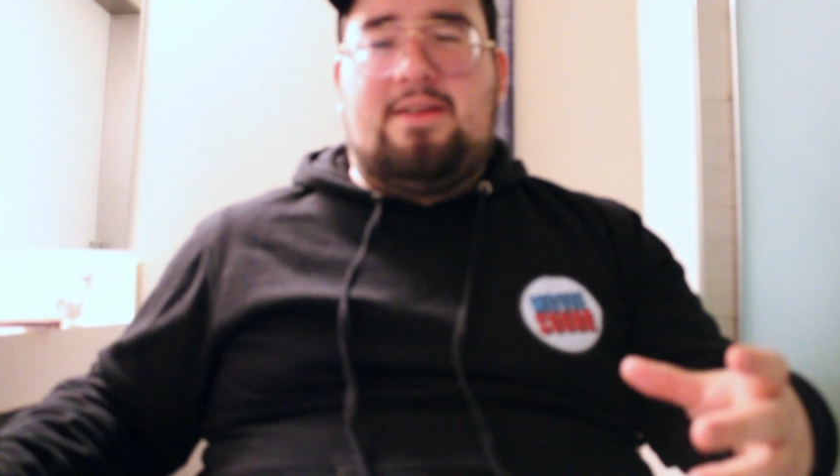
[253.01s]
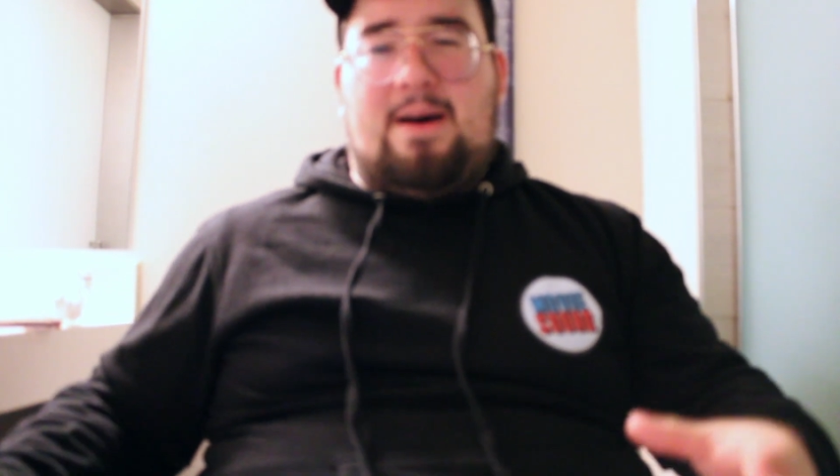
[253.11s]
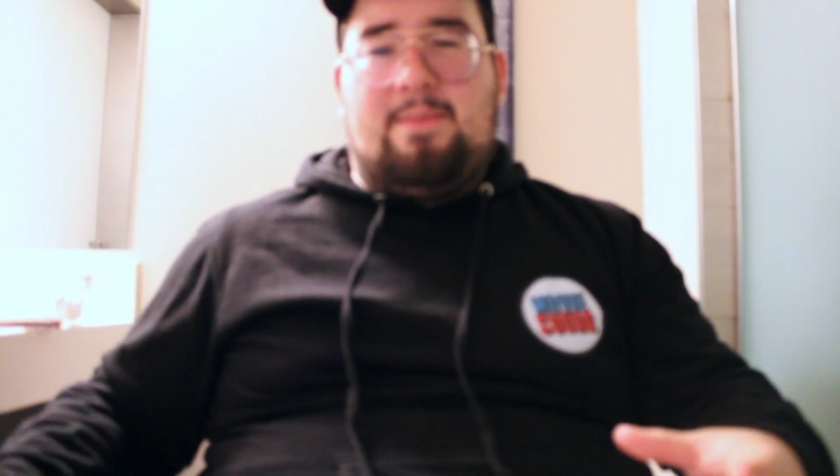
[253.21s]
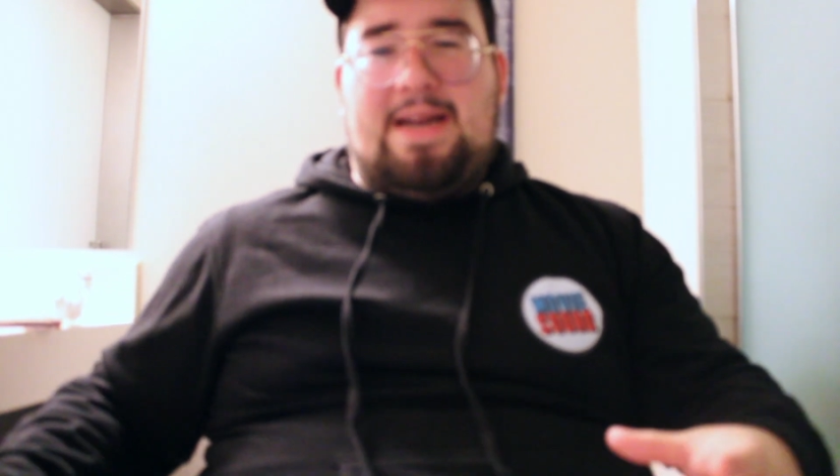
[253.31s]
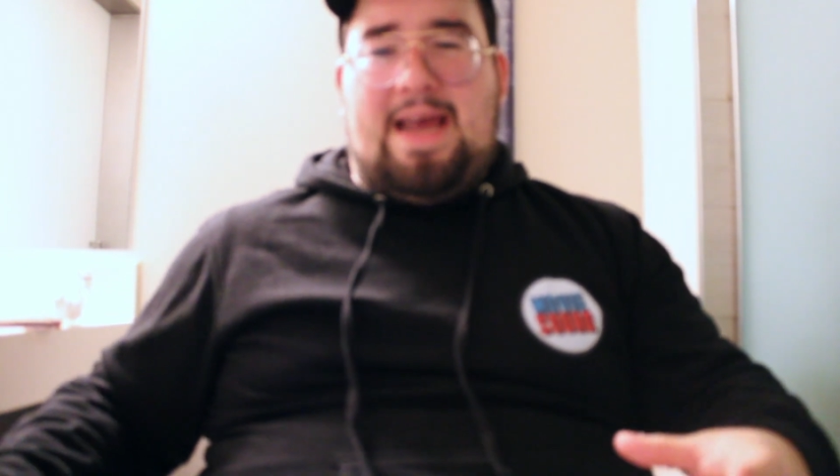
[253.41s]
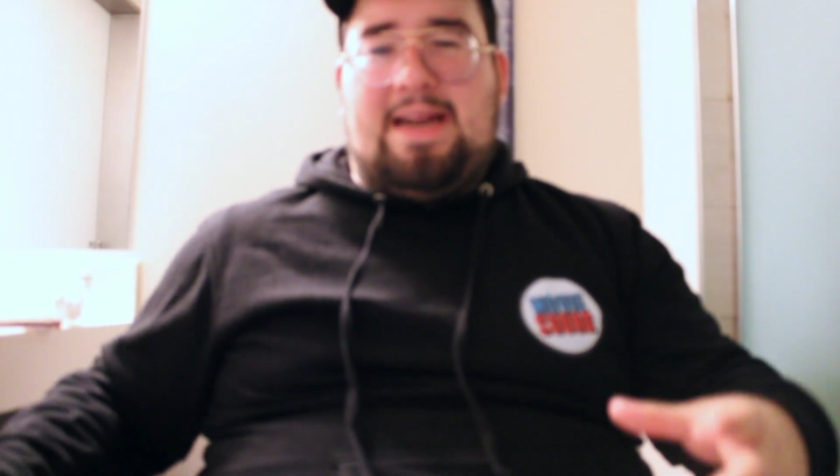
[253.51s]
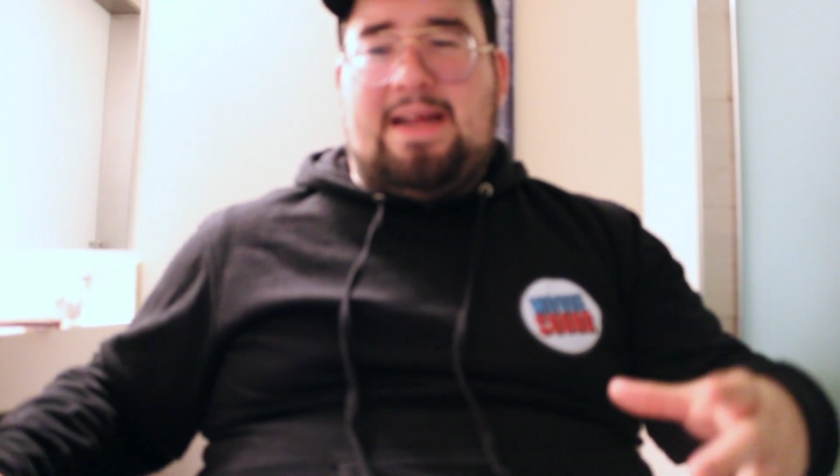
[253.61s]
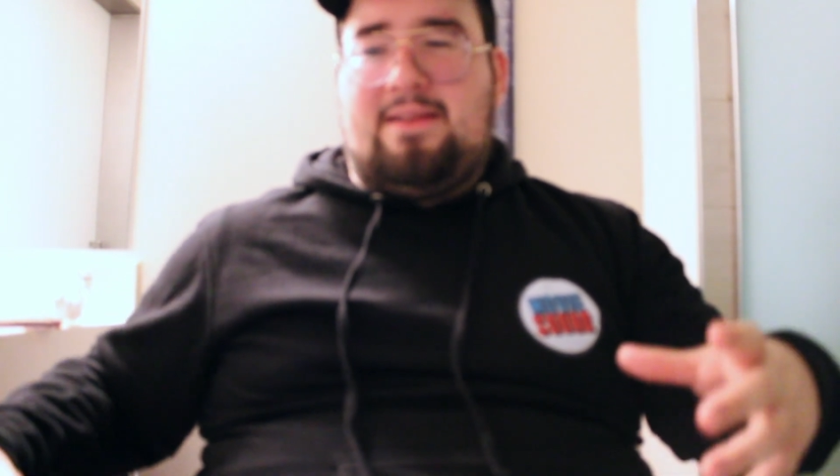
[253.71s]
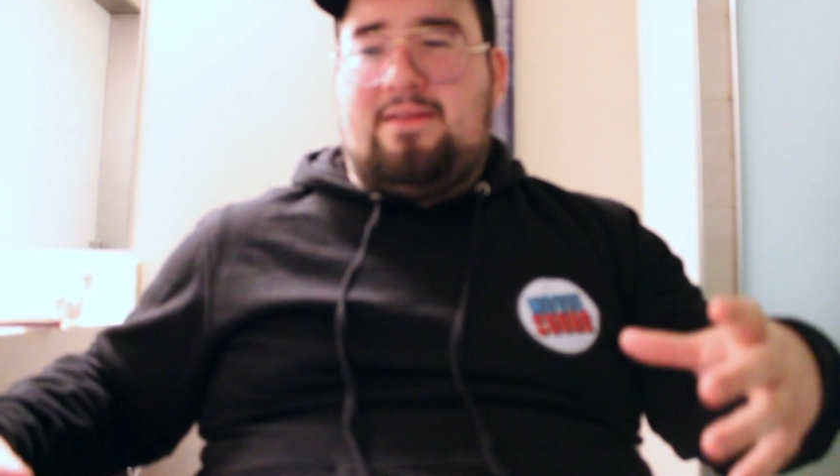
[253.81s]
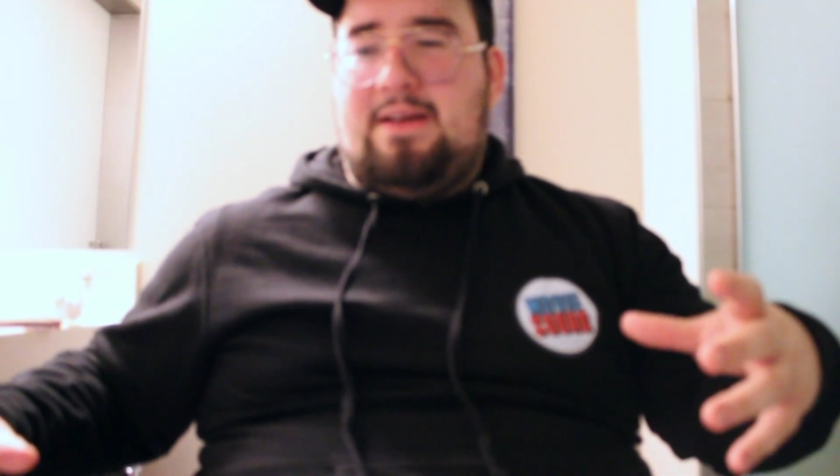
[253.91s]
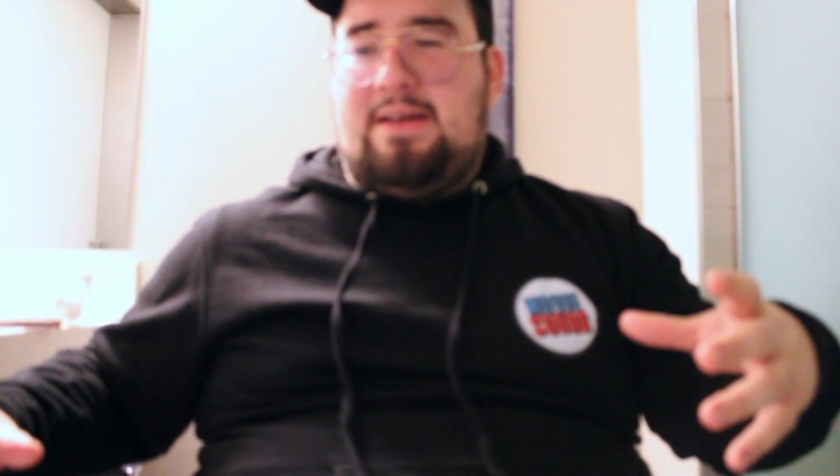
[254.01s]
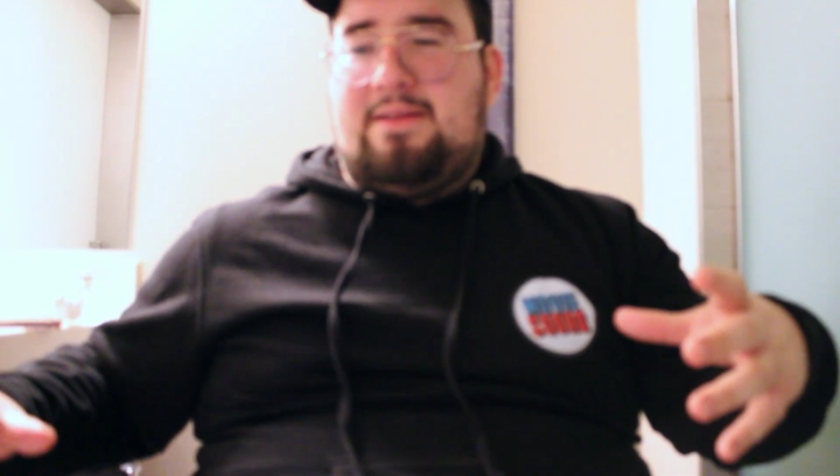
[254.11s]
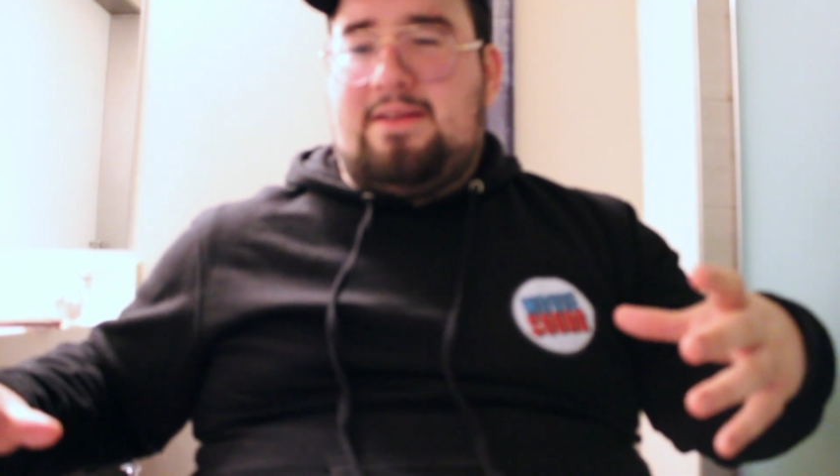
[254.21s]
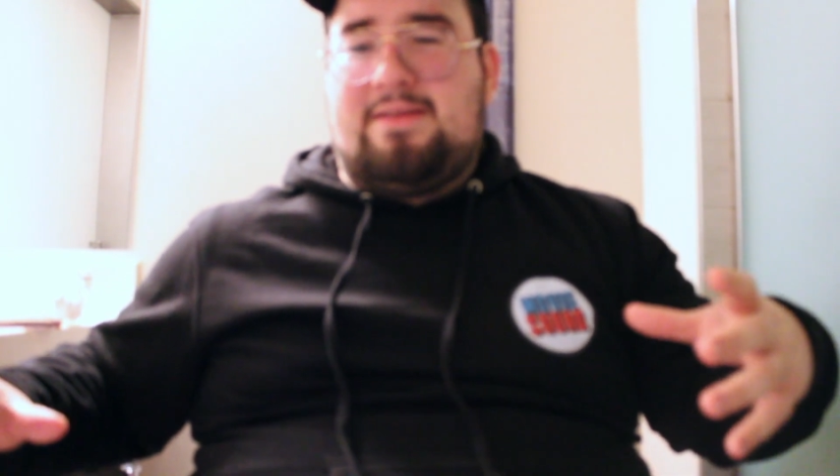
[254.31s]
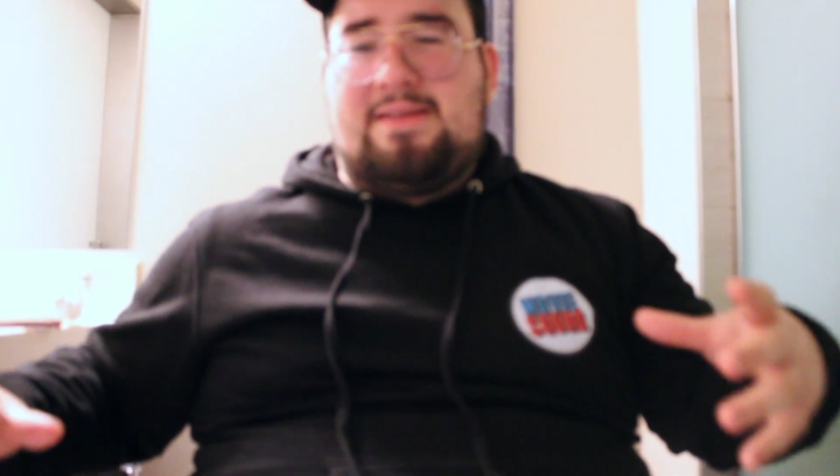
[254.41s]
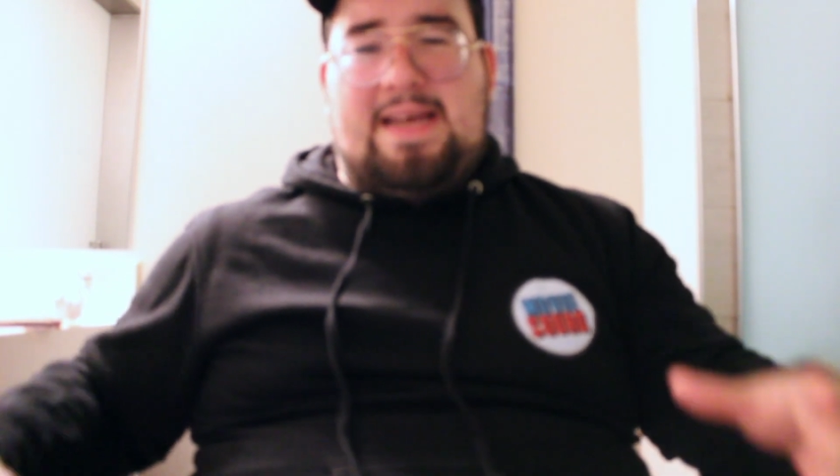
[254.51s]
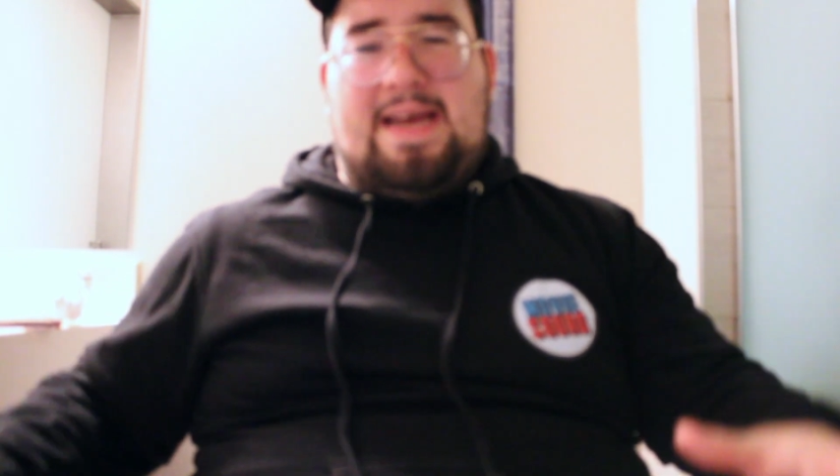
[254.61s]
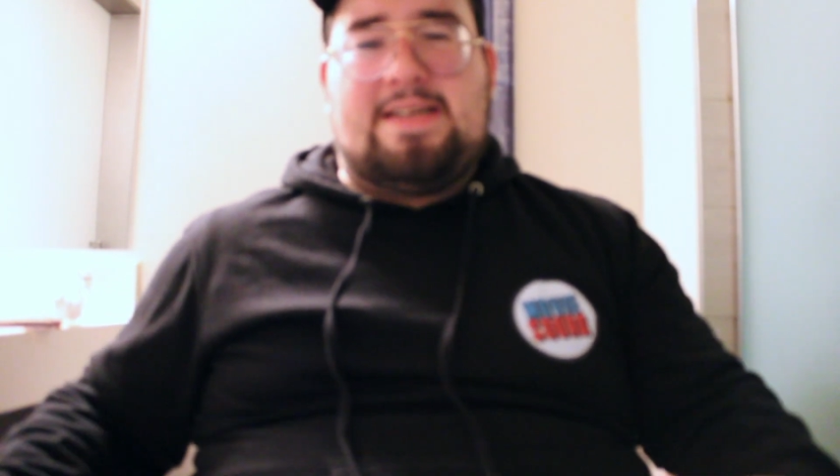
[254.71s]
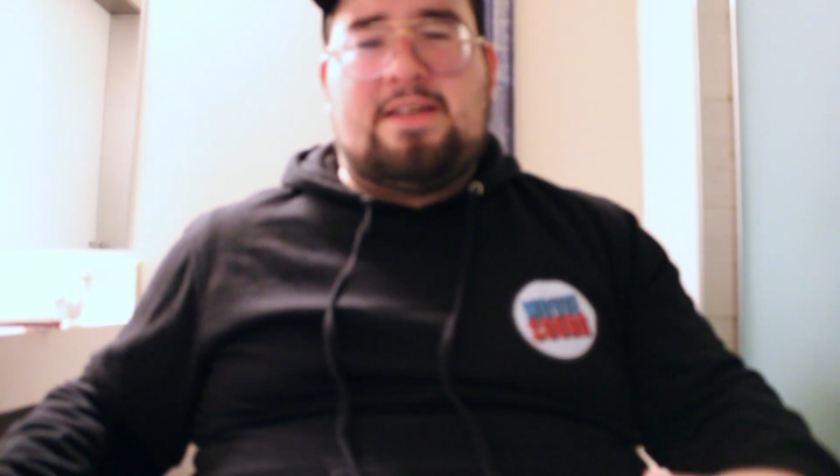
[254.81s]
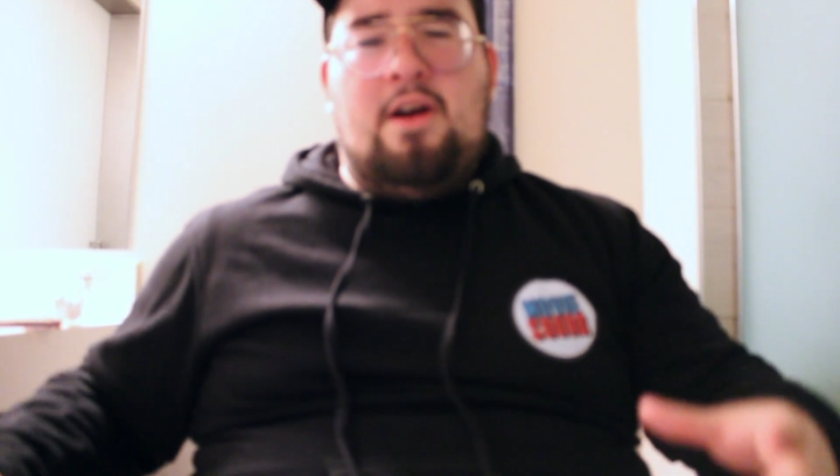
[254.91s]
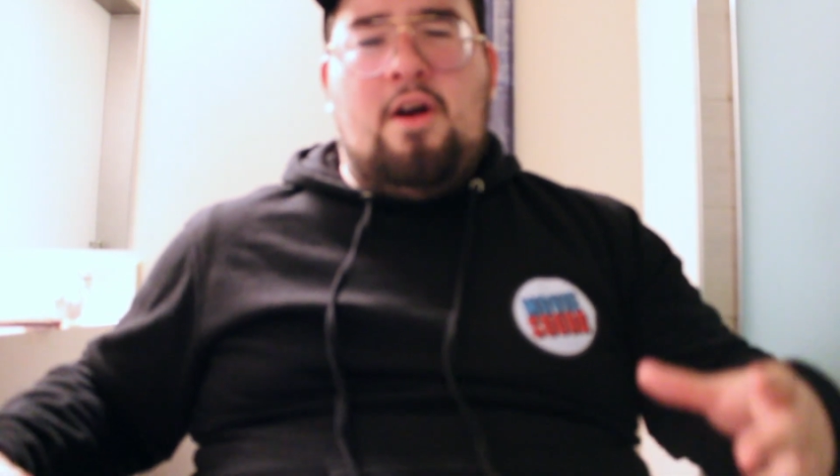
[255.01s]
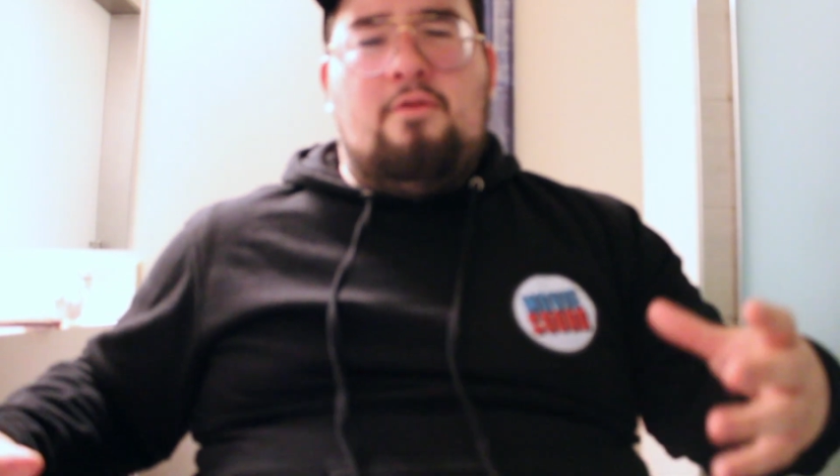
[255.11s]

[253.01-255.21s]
dominated the stage